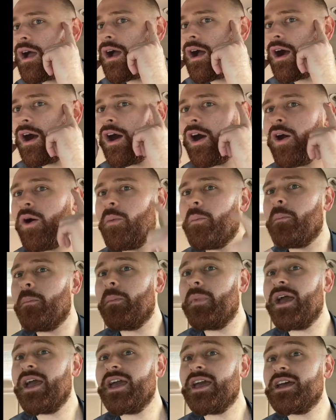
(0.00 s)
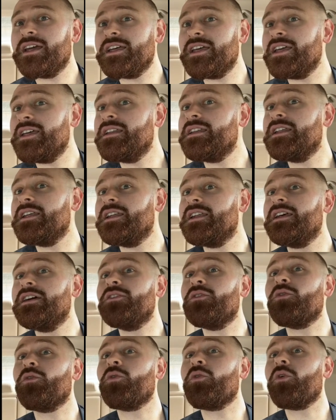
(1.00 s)
Oh man, he did
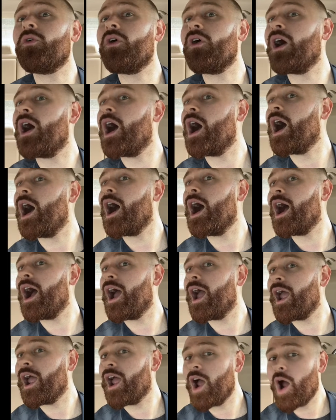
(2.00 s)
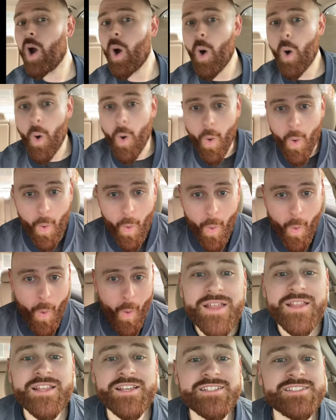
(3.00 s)
it right.
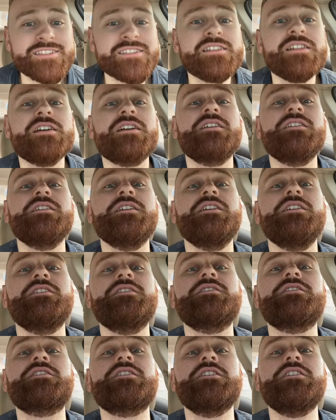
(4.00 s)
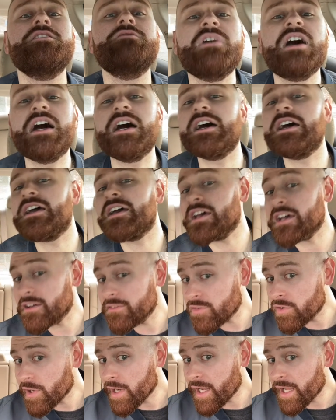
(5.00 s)
This is the cleanest cut I
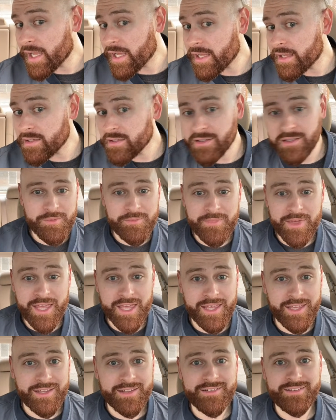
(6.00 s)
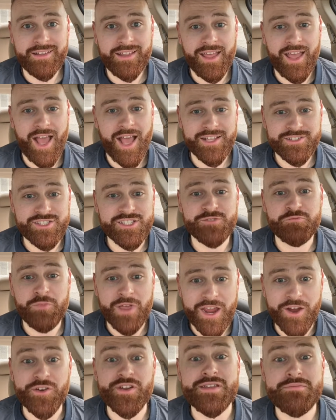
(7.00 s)
ever had. Man, I should
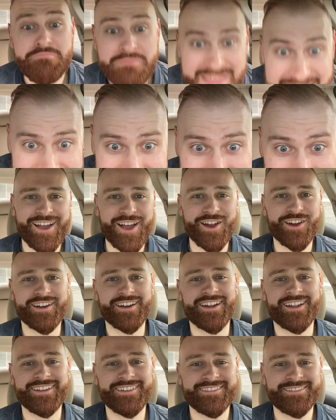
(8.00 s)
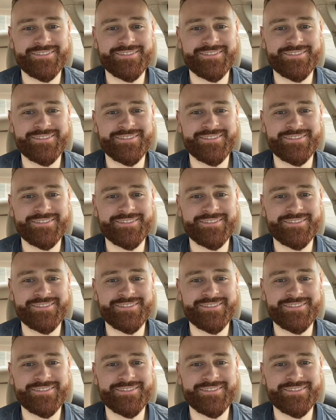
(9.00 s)
marry me. All right,